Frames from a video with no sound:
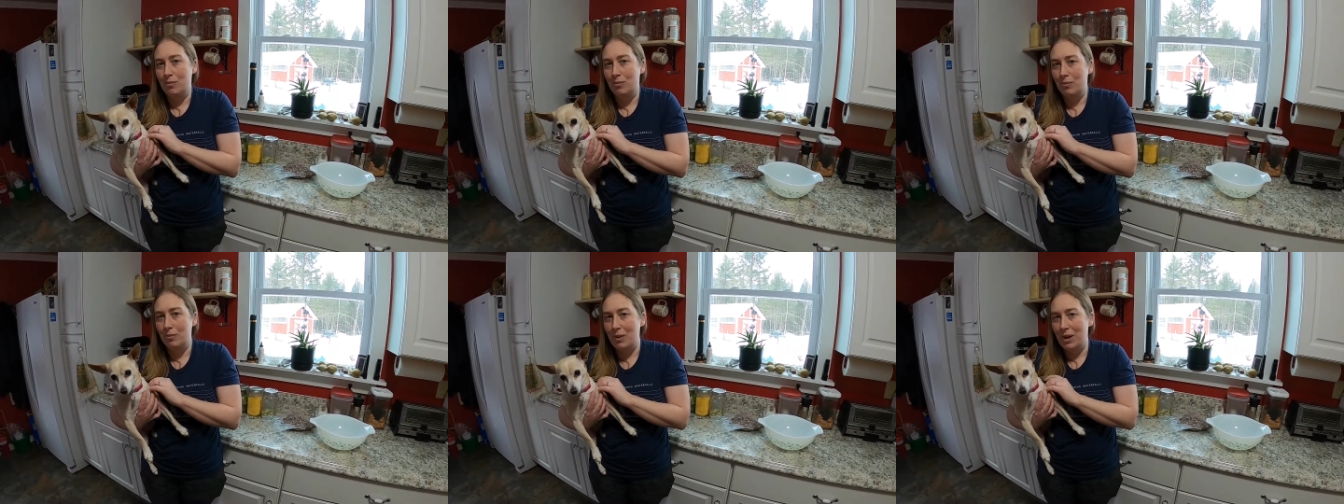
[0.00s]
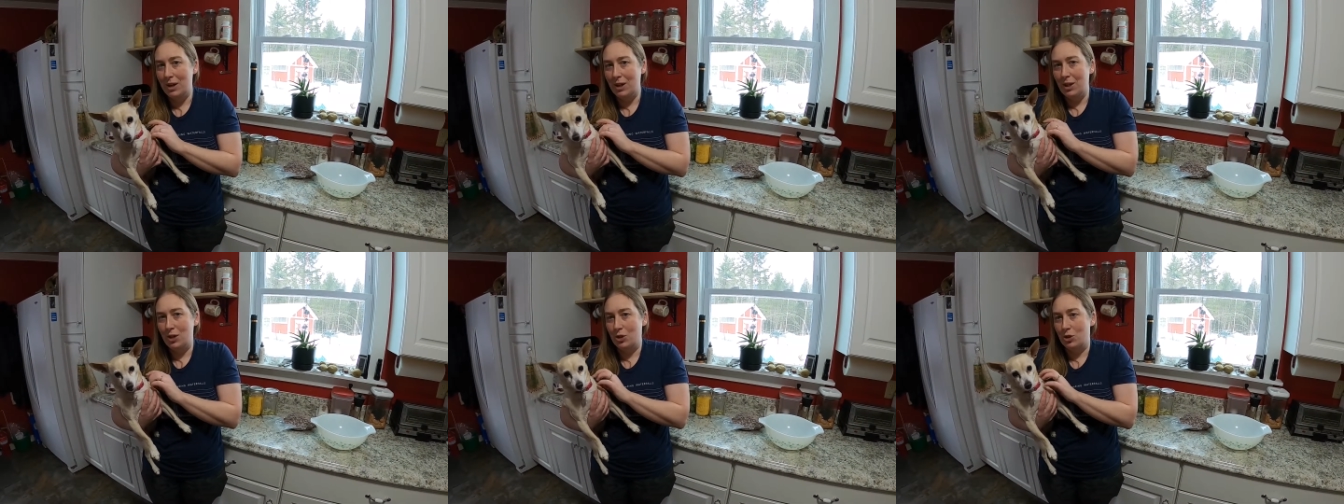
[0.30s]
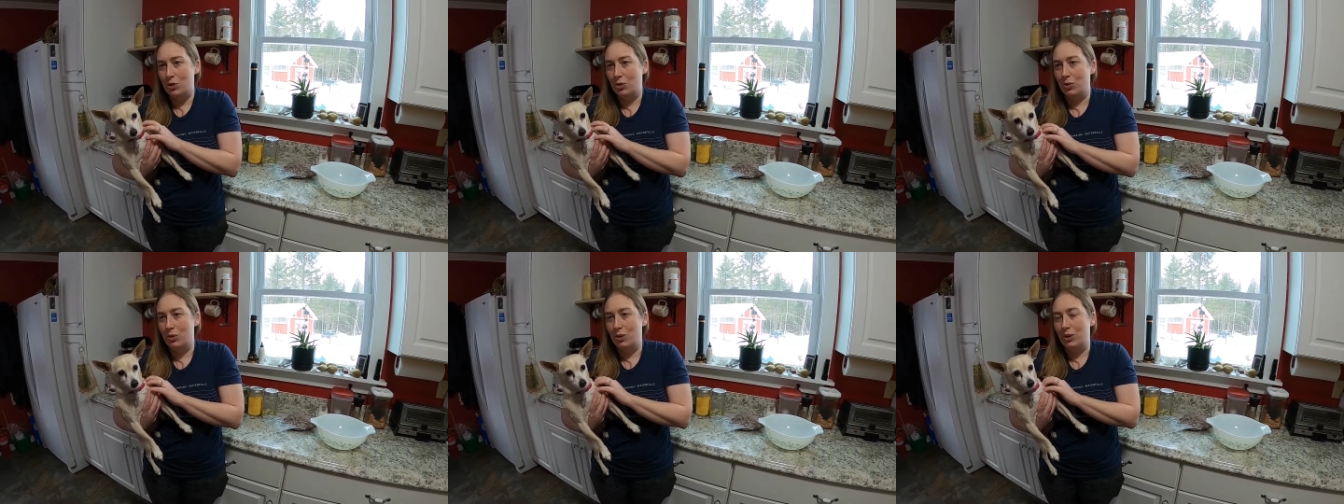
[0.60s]
making
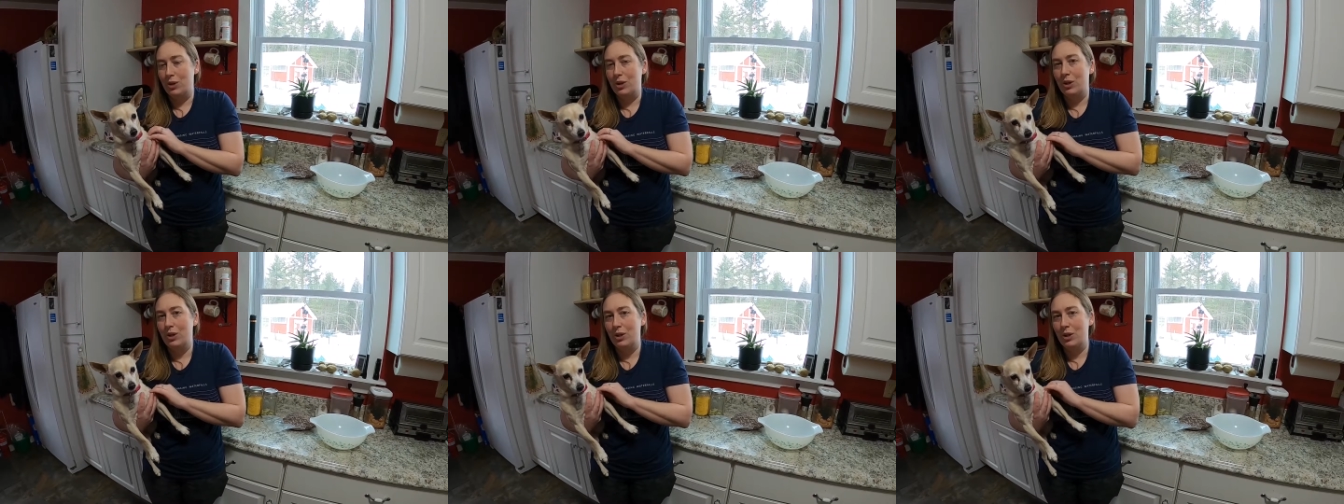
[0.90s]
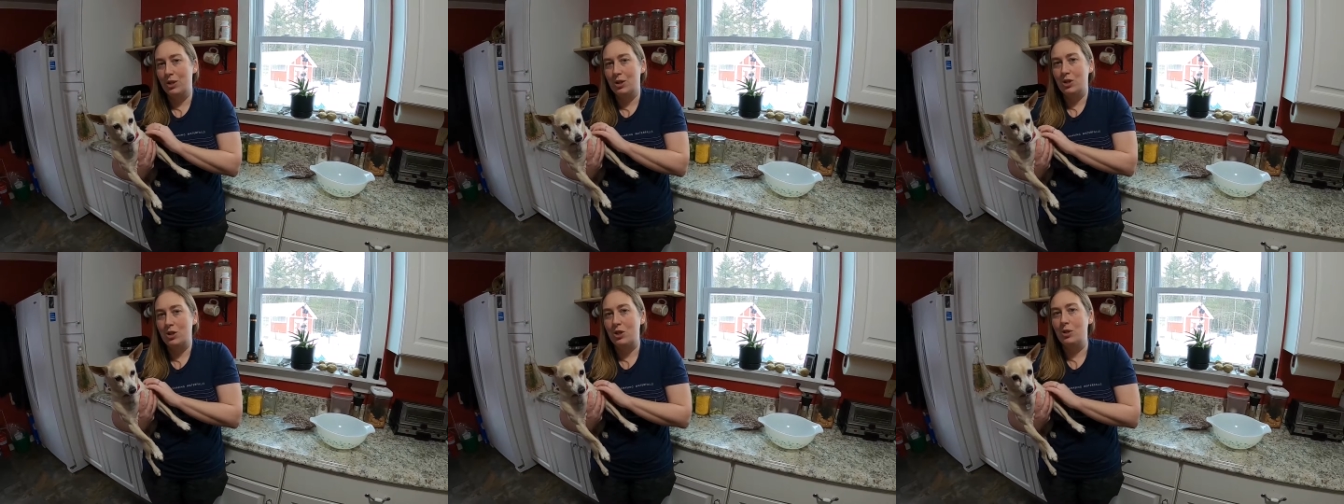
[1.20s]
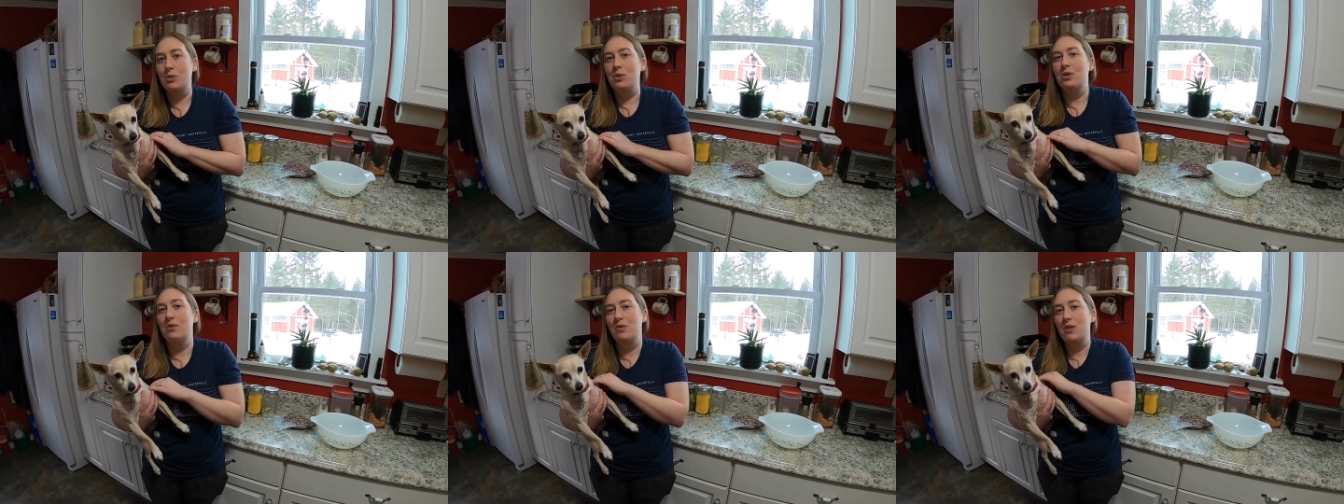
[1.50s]
sure that
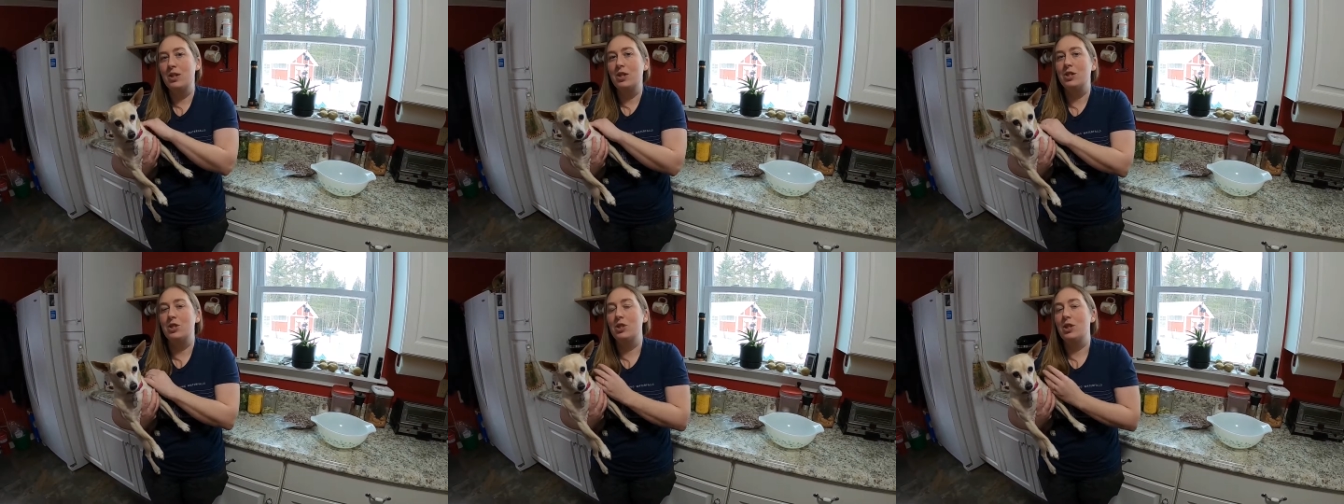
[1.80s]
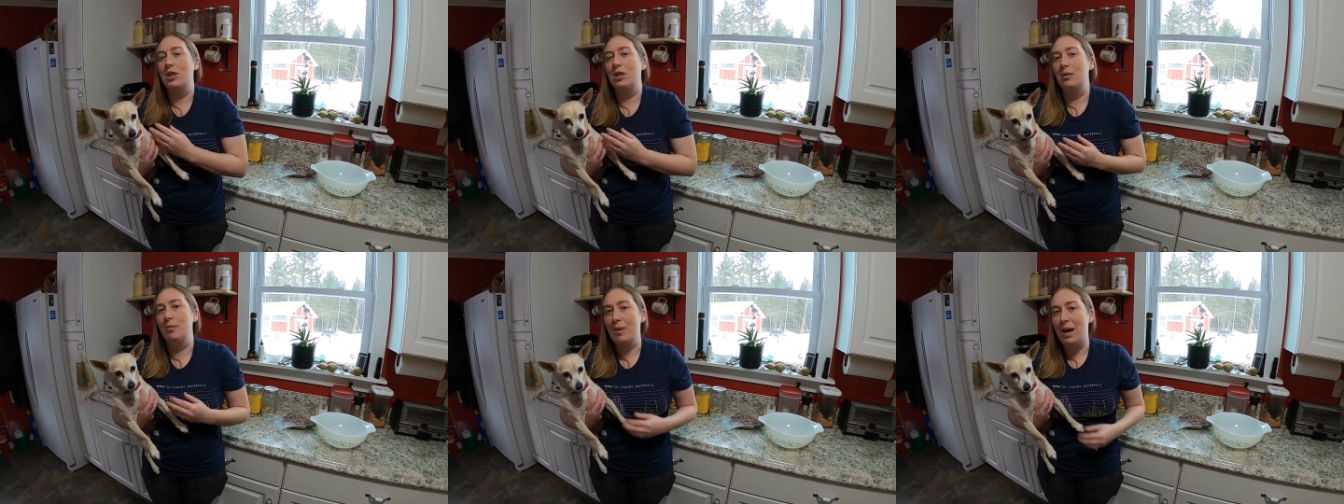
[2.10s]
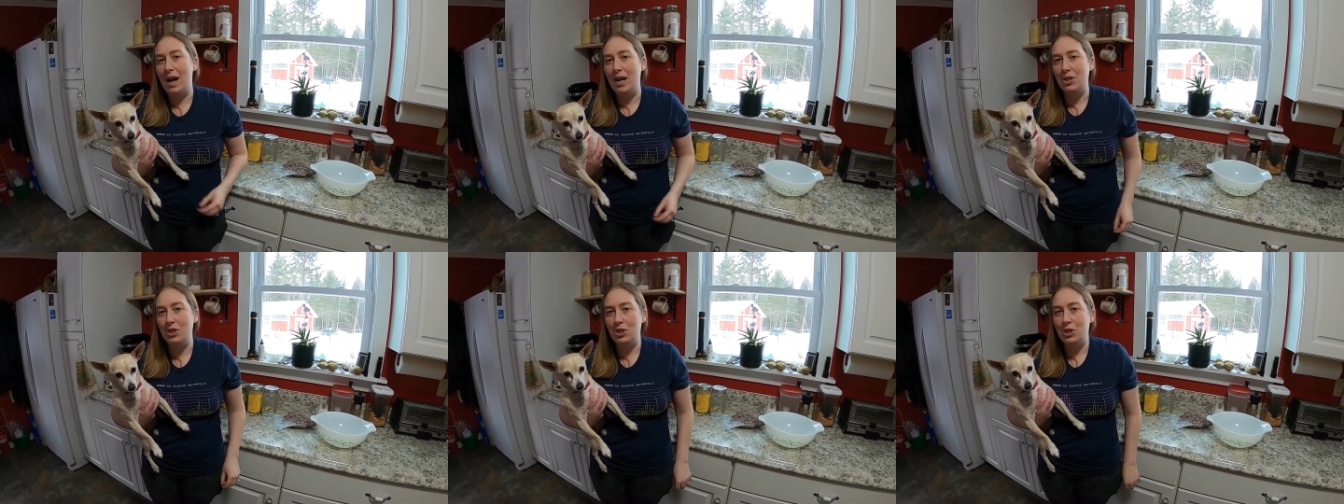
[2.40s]
she was finishing a
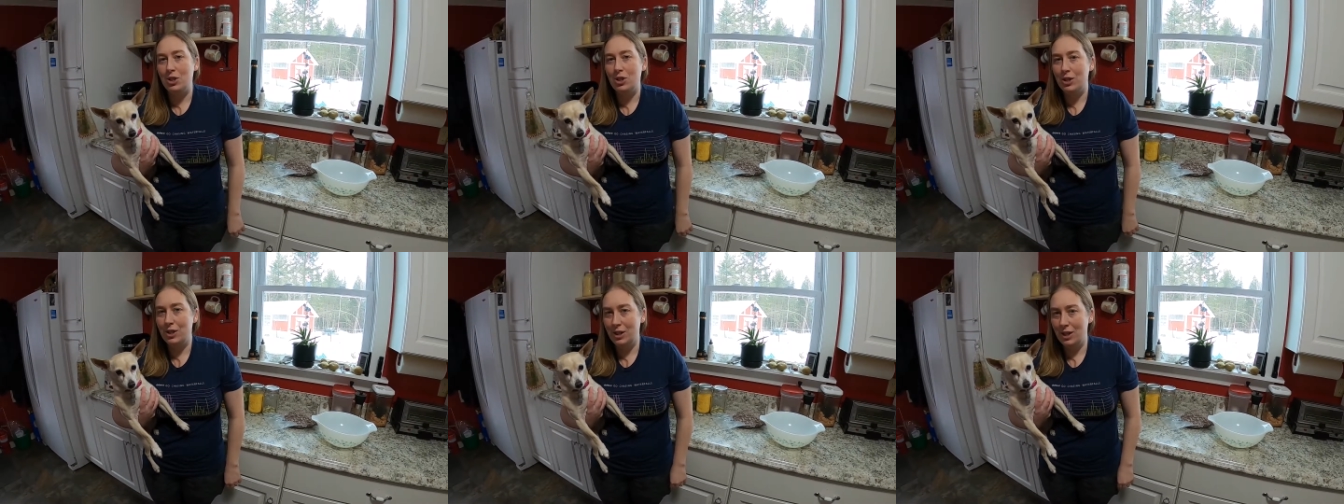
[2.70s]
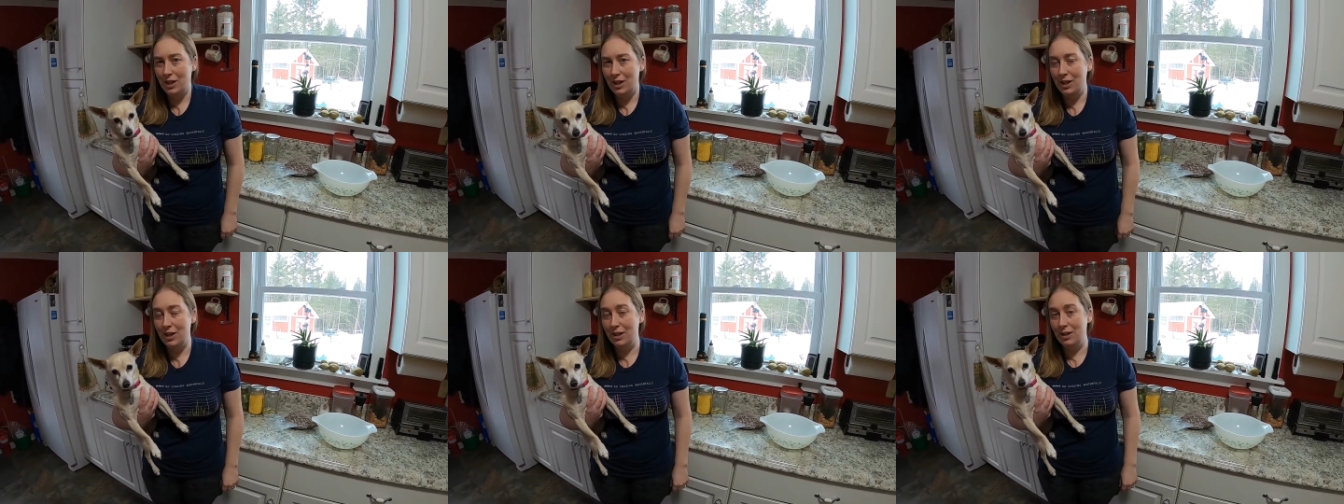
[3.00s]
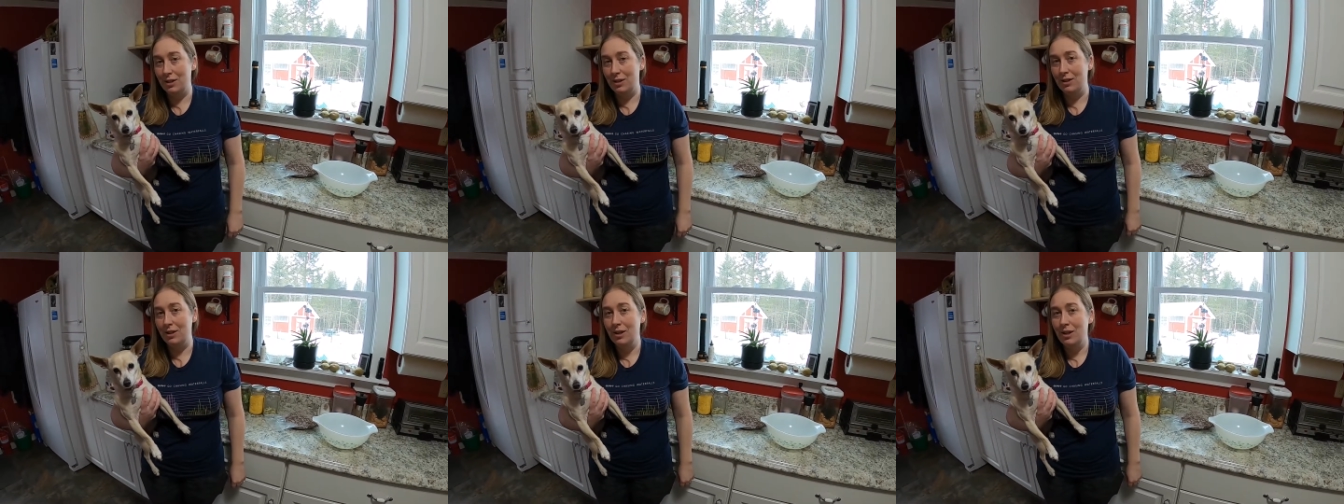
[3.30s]
batch
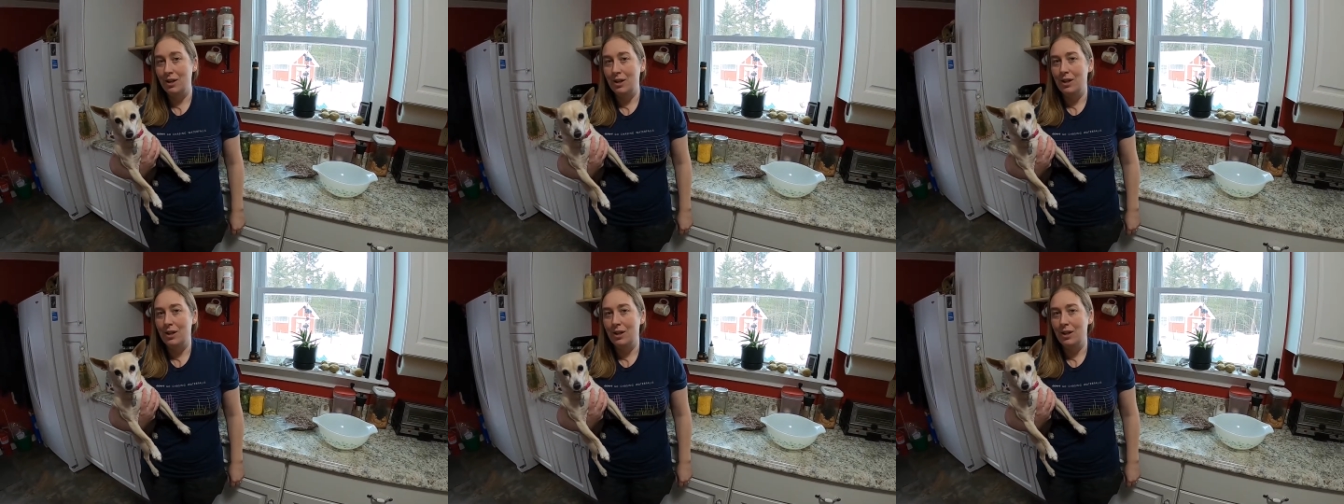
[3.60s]
in